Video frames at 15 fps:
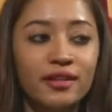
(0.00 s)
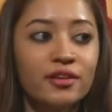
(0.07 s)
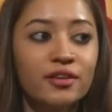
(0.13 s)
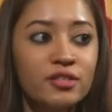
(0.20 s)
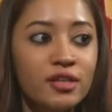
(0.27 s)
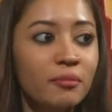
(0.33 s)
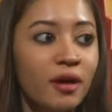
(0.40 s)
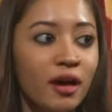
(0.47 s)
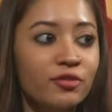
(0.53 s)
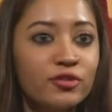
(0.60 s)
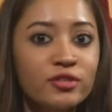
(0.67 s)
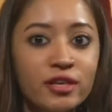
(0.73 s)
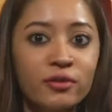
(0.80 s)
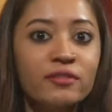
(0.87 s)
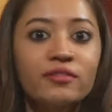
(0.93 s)
Like, there's some
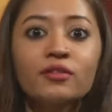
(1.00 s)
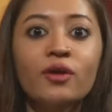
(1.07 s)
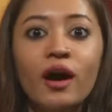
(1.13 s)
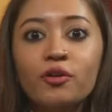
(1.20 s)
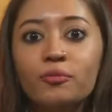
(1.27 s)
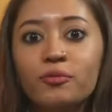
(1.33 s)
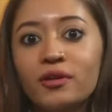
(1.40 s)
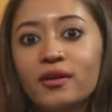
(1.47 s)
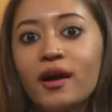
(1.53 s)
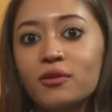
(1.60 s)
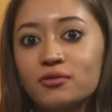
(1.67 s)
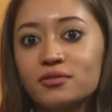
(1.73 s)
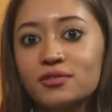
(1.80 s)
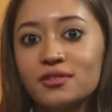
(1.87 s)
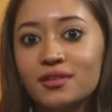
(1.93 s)
countries I don't even know how to
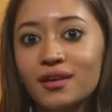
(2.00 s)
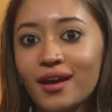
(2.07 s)
pronounce.